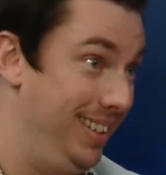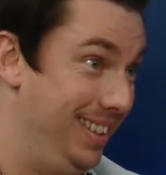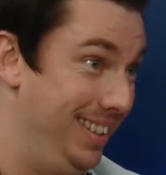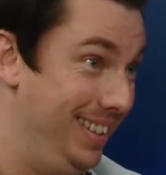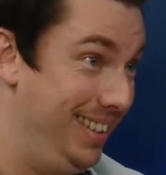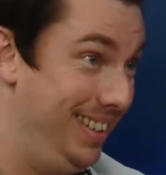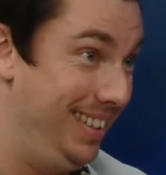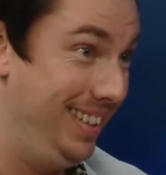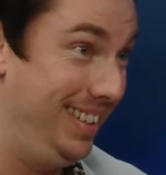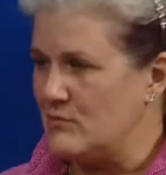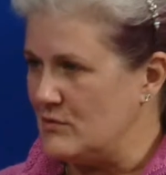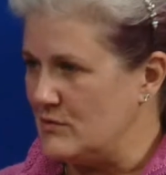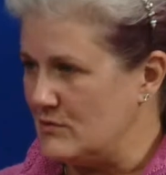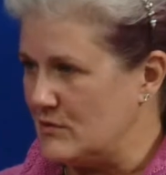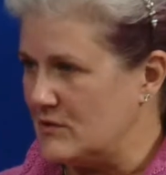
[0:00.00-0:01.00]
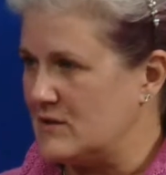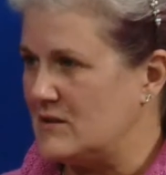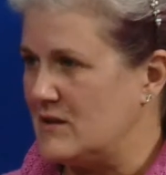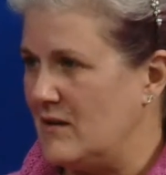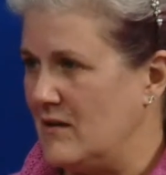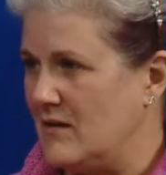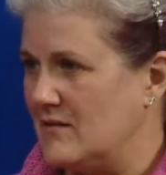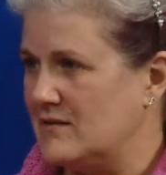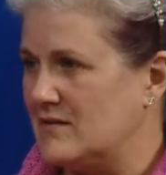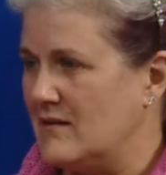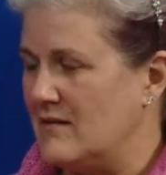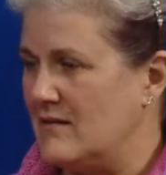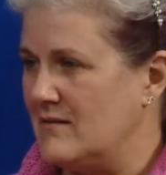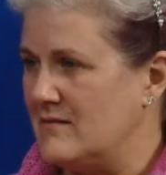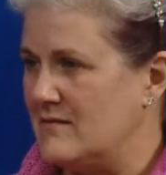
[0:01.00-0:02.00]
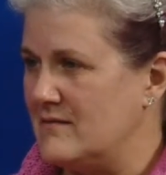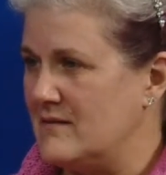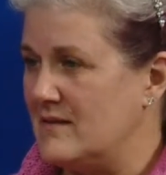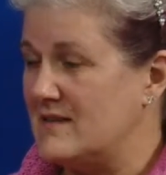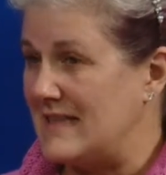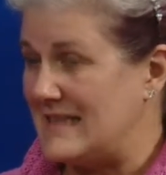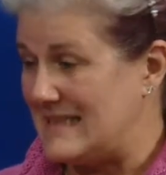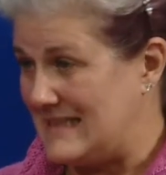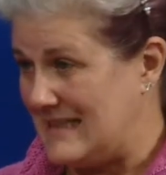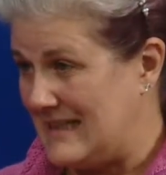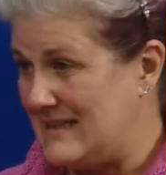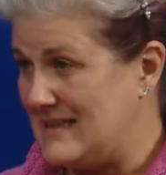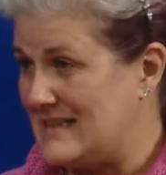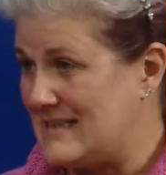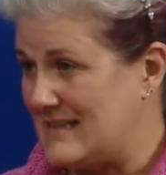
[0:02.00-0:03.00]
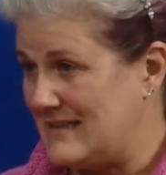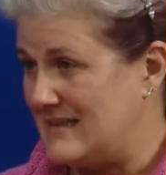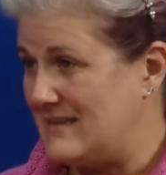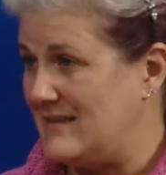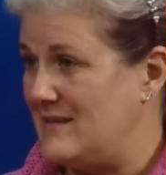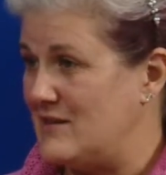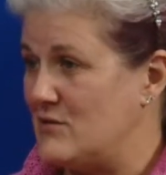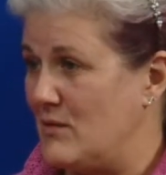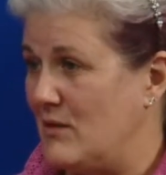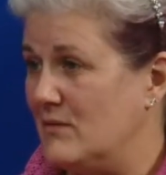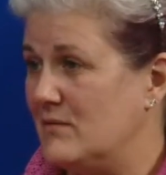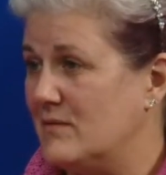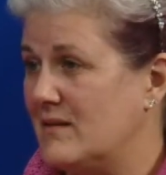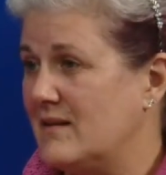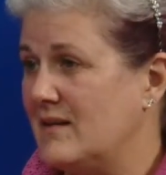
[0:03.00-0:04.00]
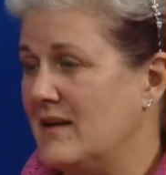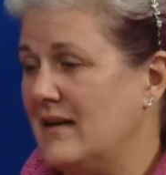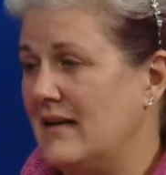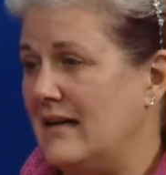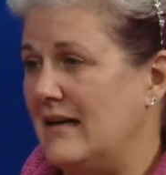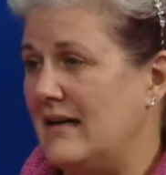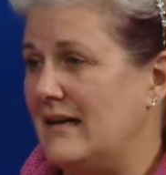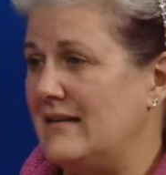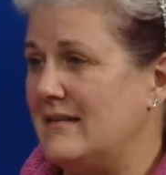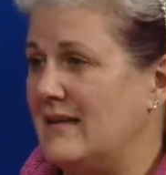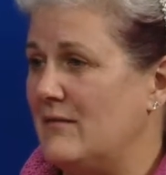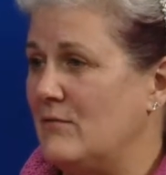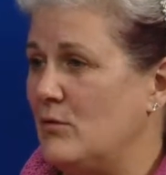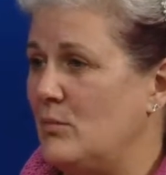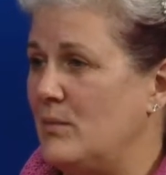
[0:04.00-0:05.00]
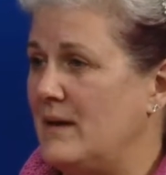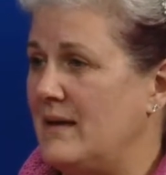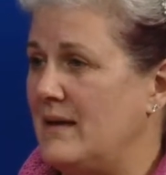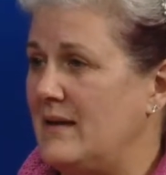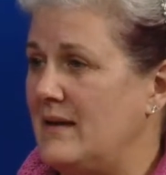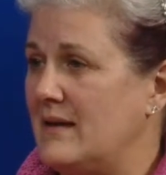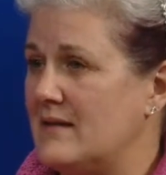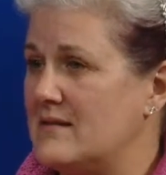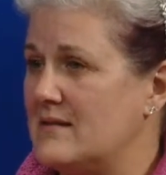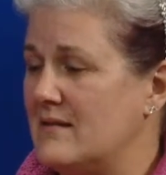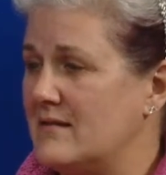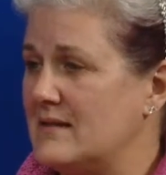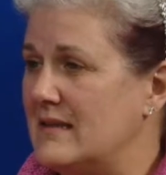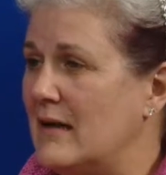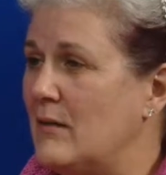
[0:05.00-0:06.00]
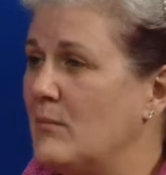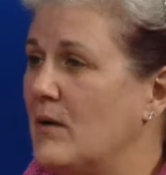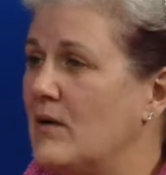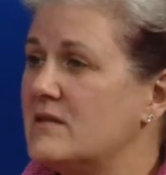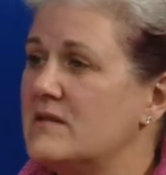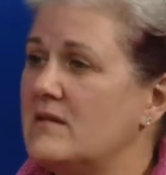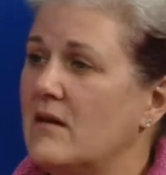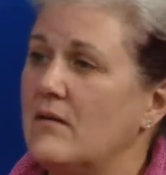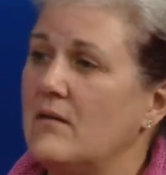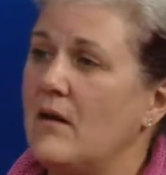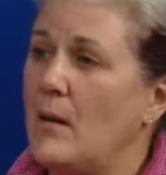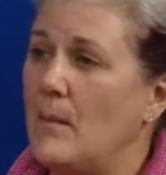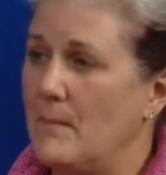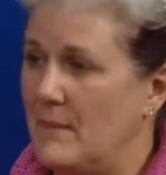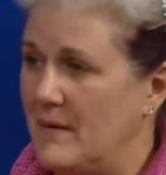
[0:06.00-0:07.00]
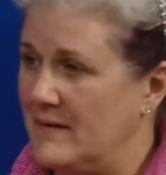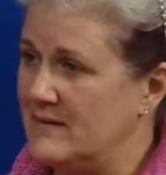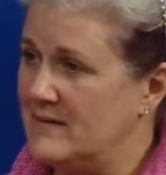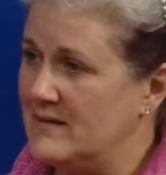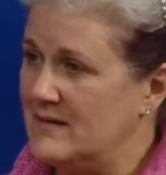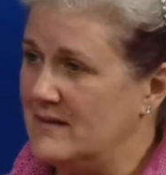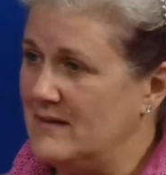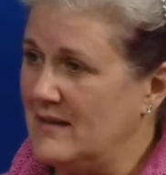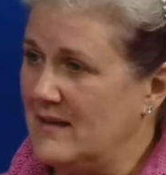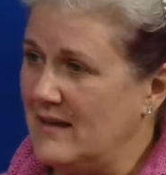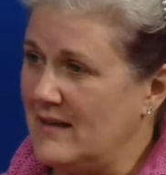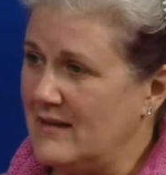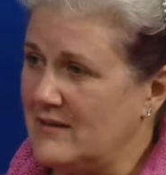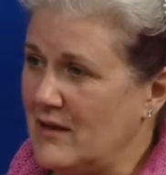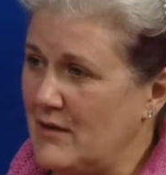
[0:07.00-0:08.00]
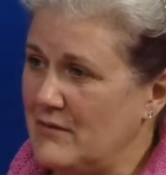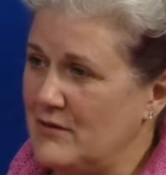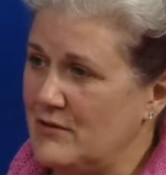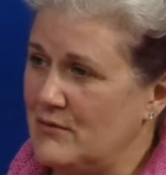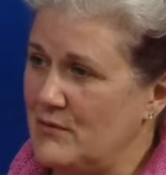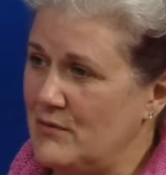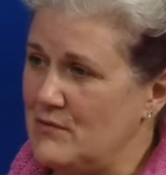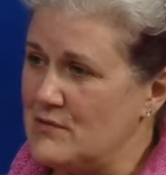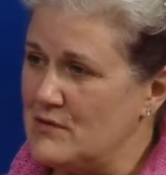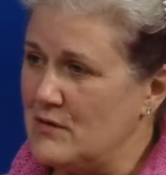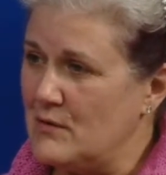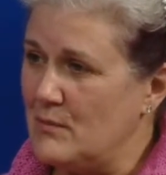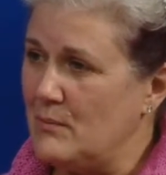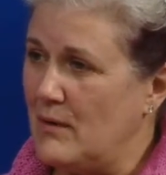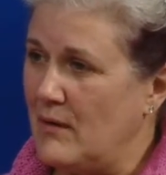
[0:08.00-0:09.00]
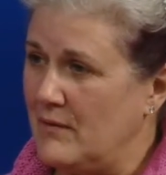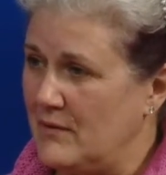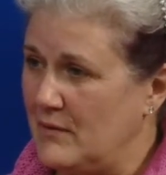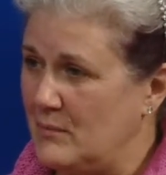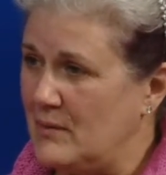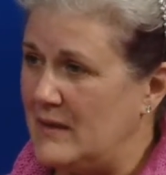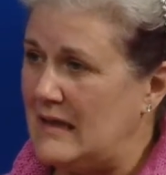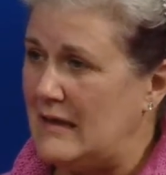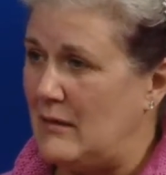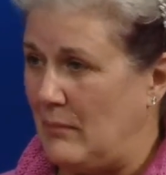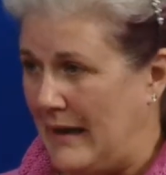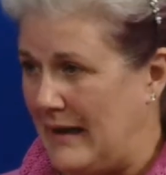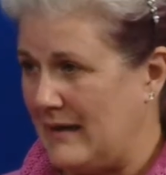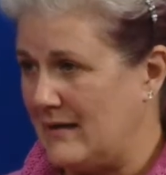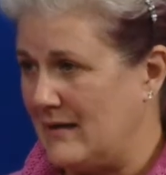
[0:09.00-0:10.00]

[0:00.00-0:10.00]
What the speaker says: first walk starts on Saturday, this Saturday the 12th, and that will be starting at Barton on Humber and going through to Barnaby-le-Wold,